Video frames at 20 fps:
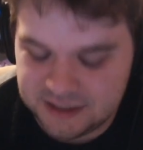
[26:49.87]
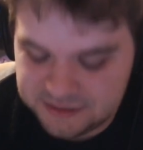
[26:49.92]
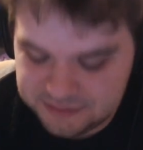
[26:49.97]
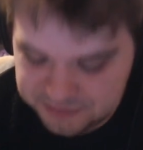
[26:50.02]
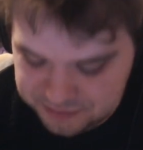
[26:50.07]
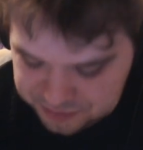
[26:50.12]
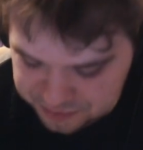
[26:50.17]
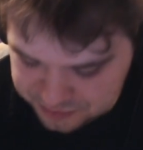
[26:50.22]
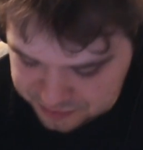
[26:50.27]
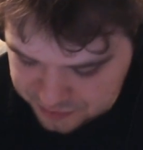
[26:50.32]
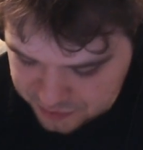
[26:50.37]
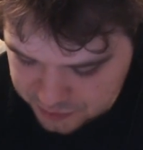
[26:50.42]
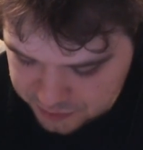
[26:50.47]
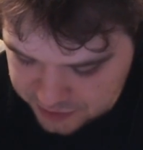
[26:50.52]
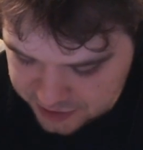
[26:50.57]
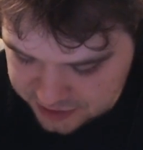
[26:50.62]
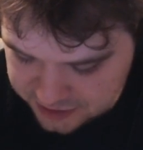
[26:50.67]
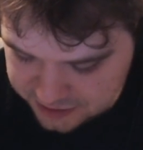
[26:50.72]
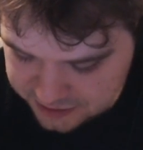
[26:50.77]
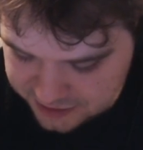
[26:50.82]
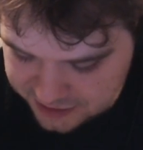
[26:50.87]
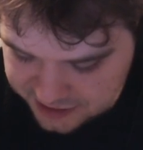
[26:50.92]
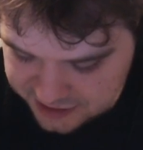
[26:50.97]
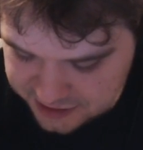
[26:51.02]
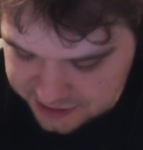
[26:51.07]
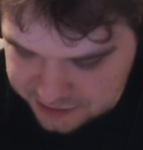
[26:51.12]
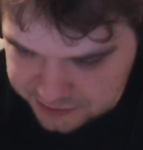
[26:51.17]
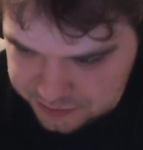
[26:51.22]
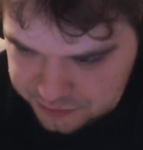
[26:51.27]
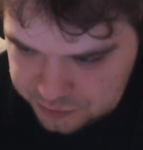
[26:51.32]
Well,
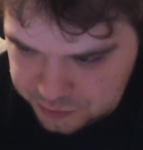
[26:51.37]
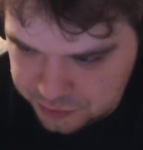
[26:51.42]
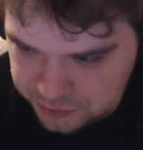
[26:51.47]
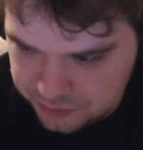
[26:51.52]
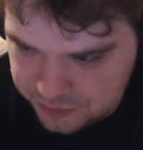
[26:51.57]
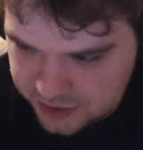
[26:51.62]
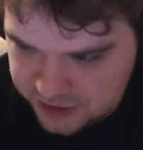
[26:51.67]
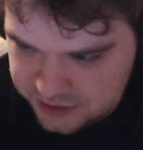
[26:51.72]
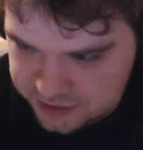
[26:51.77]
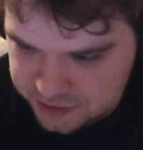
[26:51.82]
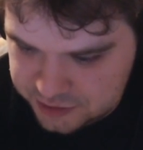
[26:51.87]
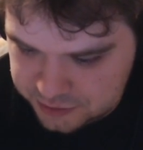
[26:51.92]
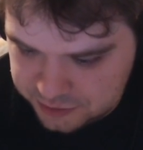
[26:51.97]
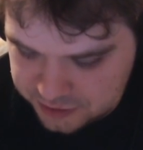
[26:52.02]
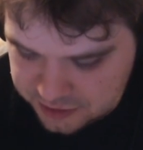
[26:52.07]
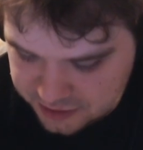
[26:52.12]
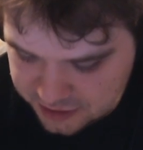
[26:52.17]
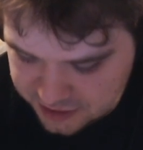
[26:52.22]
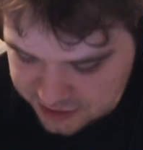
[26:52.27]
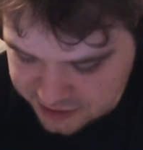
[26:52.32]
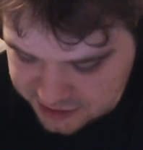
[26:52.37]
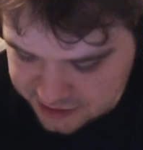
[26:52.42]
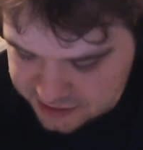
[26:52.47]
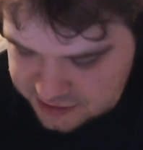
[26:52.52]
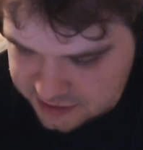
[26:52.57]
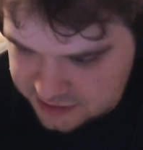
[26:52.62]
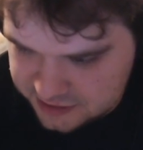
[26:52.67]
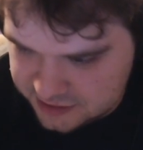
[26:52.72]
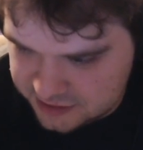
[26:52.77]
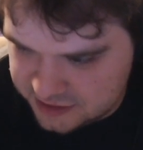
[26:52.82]
we're running short on
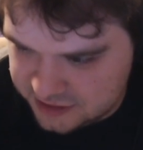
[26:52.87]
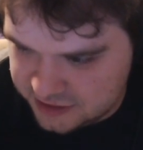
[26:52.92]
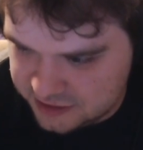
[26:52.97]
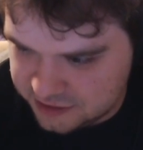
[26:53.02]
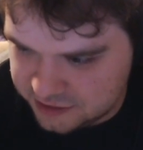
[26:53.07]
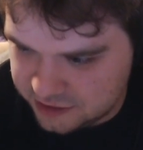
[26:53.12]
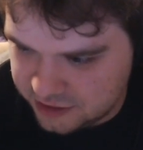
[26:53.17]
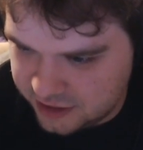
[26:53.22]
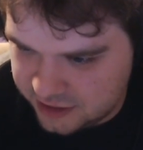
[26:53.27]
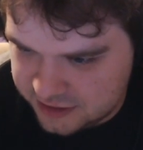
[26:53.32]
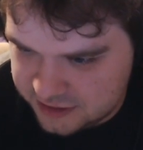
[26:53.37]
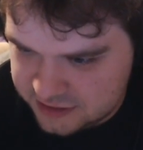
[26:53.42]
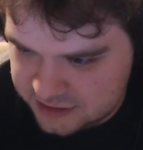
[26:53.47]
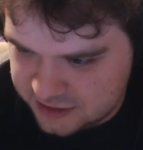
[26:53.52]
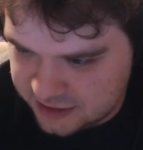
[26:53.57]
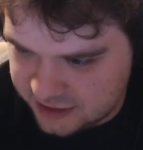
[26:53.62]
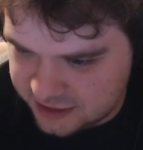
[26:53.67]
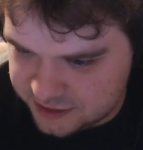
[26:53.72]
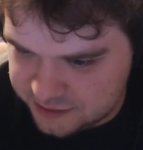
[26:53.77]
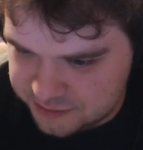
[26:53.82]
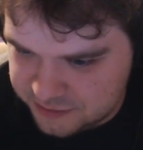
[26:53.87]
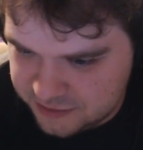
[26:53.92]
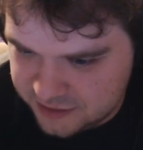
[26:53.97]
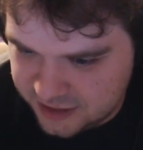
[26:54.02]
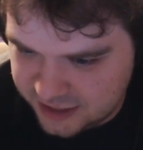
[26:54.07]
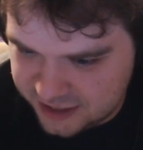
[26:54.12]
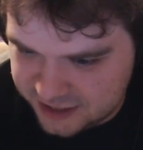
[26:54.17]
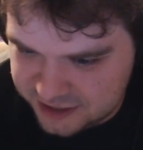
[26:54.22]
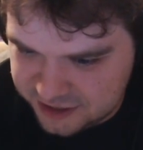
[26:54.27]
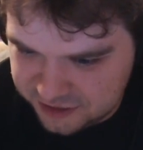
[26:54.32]
the allotted time. I
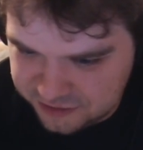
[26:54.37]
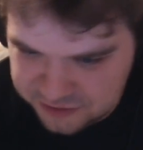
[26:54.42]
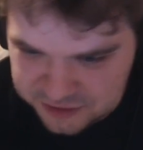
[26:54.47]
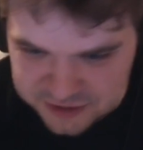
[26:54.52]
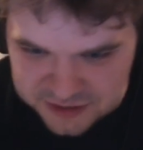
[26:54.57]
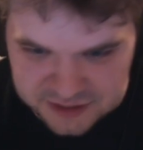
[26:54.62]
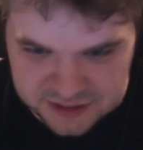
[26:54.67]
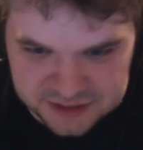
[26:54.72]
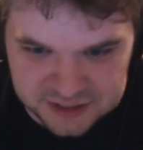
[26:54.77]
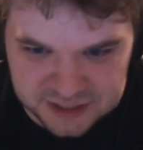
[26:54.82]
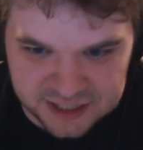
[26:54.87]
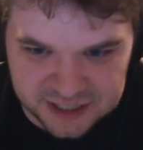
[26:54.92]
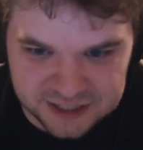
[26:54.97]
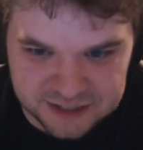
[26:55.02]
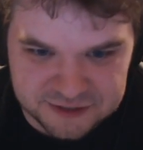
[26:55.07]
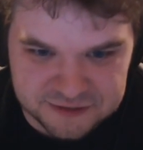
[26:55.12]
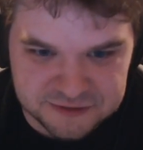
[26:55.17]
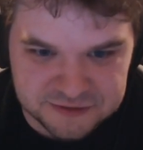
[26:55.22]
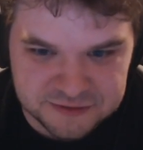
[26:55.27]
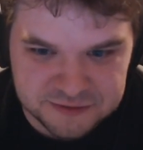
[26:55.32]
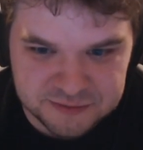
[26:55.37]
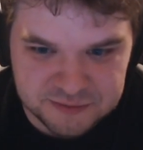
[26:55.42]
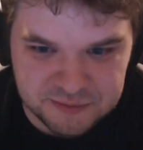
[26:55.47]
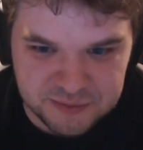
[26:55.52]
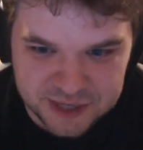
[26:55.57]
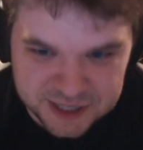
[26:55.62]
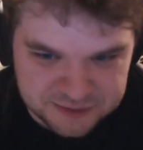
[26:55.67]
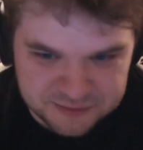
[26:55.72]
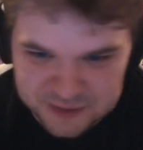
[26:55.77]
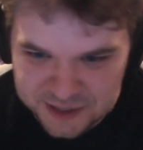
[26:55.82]
obviously have many
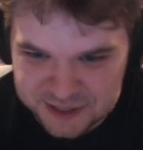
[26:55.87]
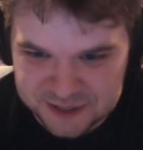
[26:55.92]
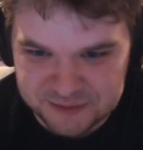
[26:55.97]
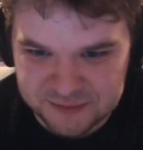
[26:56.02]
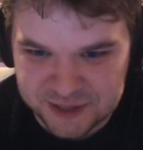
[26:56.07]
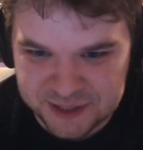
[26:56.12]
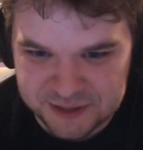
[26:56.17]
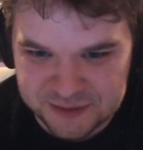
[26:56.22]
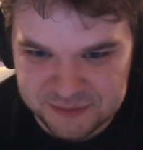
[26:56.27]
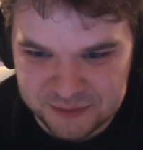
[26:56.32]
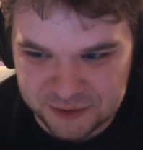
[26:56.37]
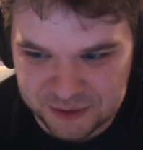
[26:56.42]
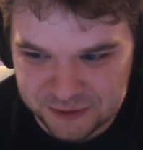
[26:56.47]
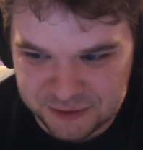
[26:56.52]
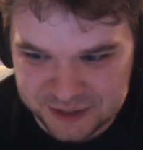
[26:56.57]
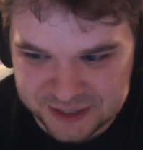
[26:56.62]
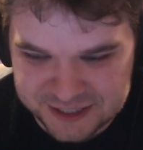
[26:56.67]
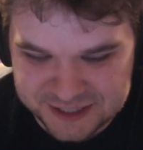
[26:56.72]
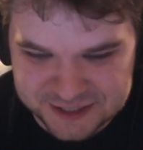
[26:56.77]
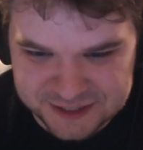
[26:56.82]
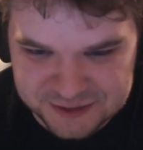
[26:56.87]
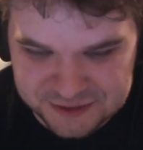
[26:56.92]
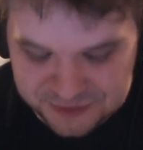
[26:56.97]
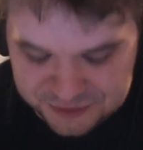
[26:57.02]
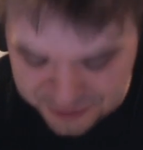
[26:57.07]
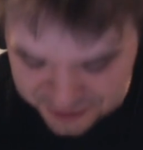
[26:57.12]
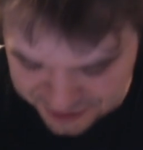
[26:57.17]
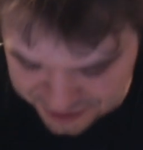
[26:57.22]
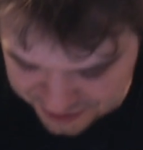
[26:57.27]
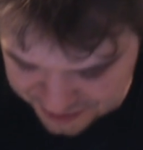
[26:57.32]
more questions for you,
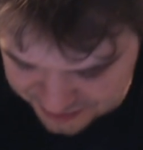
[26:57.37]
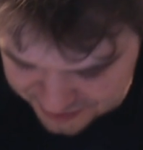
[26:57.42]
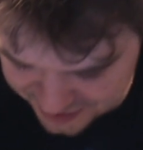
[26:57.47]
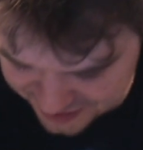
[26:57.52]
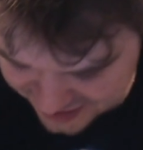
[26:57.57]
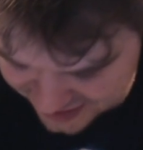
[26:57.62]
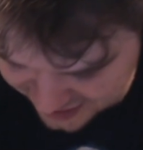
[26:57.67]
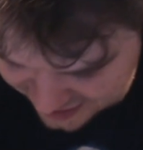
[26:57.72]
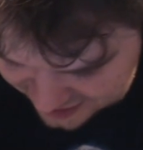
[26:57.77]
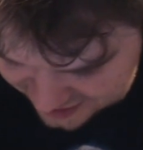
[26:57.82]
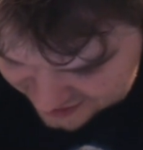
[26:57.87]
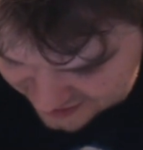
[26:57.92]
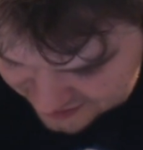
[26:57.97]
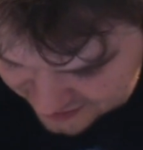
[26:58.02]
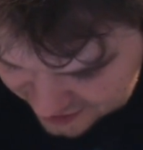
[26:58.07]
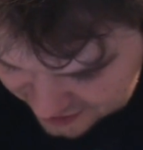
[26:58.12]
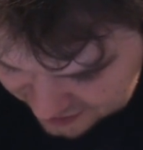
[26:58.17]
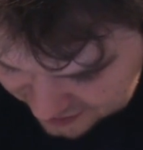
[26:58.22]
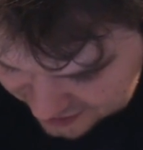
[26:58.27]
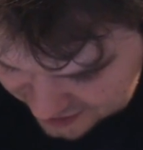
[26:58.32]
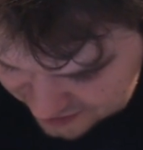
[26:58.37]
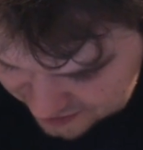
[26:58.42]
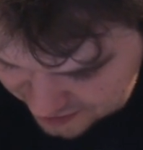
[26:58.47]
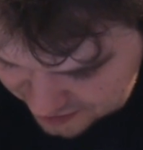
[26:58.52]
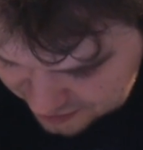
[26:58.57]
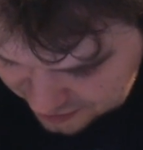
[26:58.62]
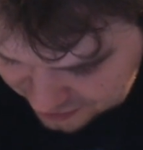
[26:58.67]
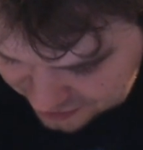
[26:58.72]
but I'll keep it brief.